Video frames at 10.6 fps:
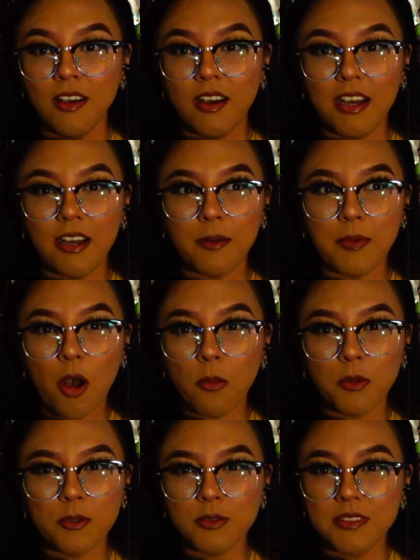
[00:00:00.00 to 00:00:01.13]

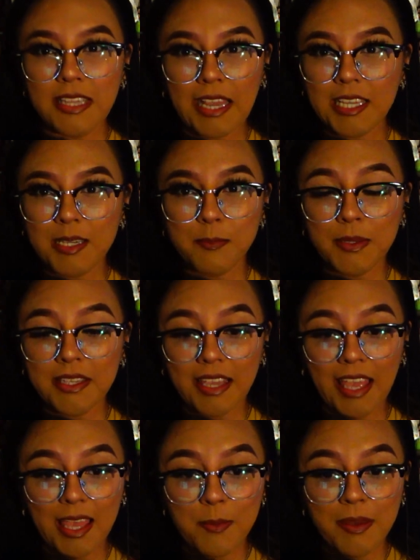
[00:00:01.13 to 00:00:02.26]
almost 9
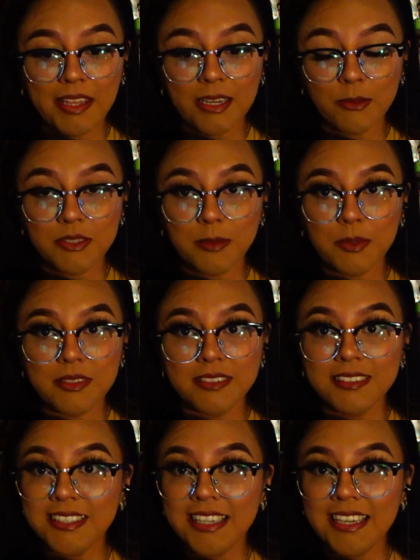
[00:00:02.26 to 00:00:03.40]
p.m. and I was able to
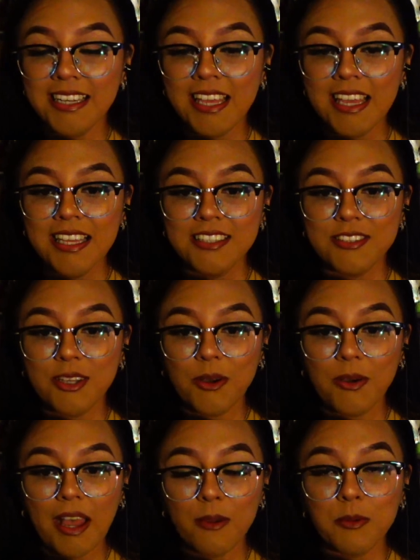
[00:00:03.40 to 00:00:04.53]
see it.
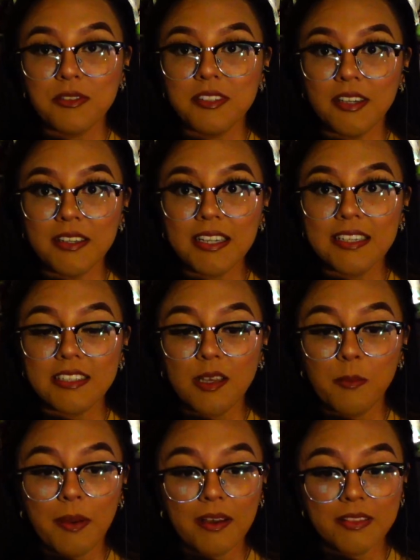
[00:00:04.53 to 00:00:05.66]
So I will tell you guys
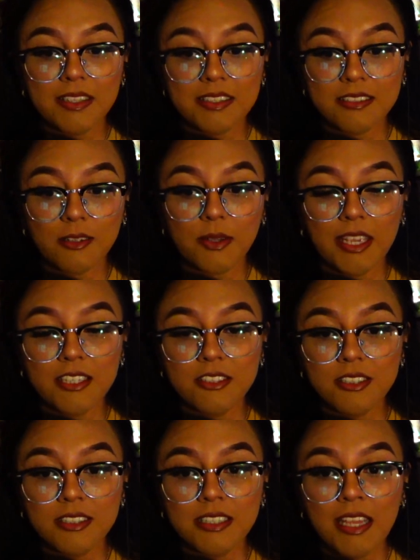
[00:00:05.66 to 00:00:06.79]
about this
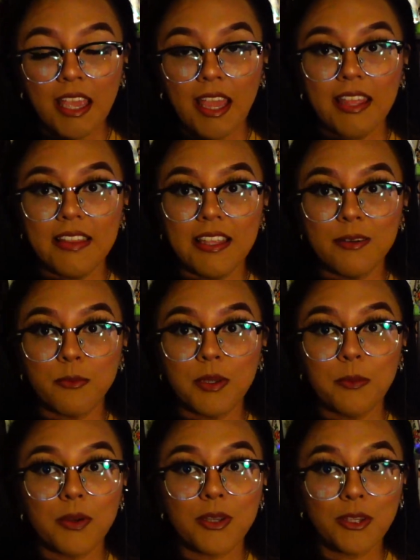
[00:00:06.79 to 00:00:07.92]
location, and then we
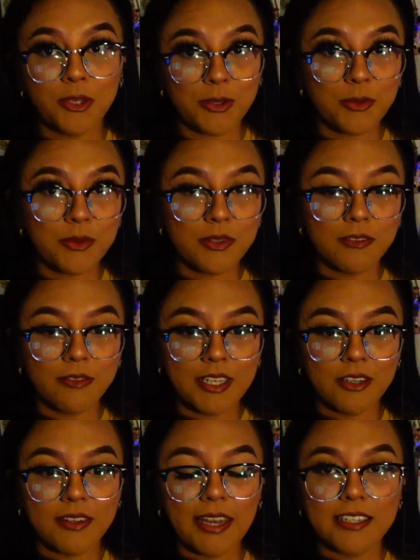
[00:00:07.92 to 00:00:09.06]
will cue the
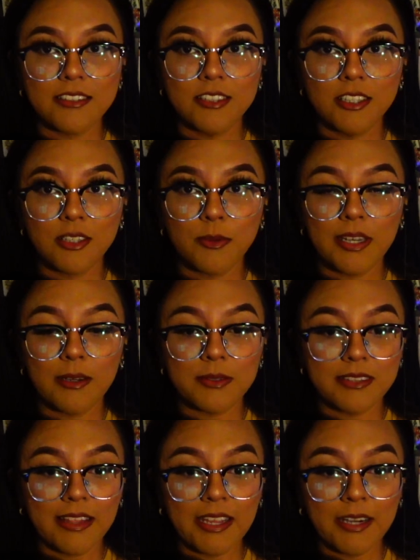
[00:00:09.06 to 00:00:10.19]
video that I took when I was
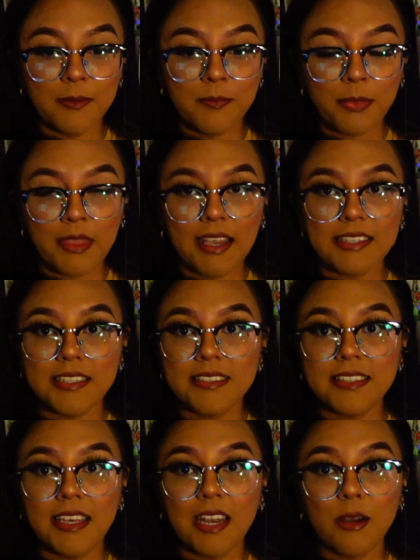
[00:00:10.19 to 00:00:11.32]
there. As I
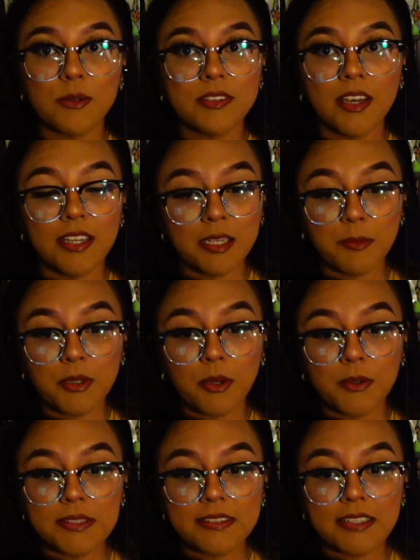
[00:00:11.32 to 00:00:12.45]
said, I was unable to go
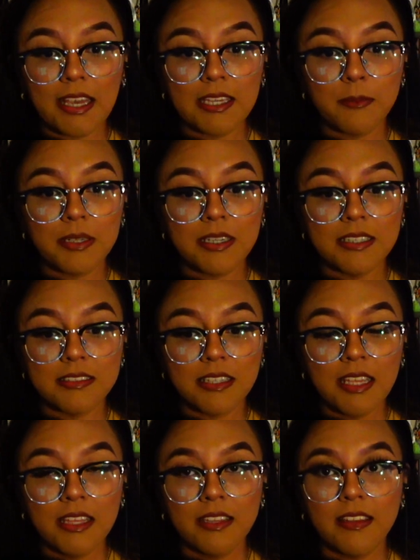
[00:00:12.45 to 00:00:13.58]
inside because
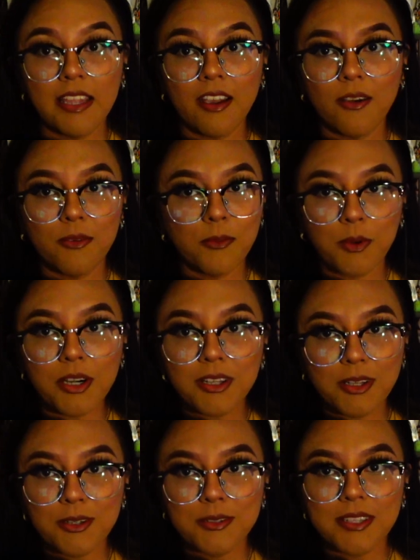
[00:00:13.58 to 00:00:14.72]
they were
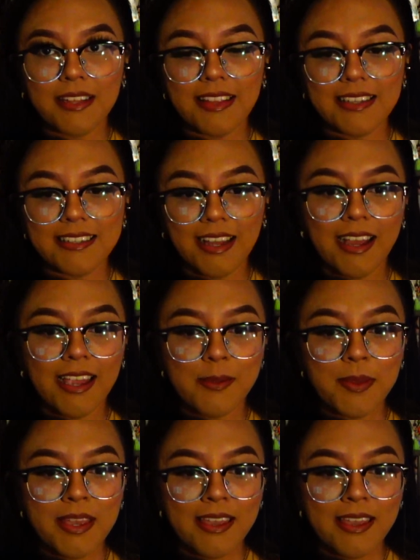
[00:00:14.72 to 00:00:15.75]
closed at that time,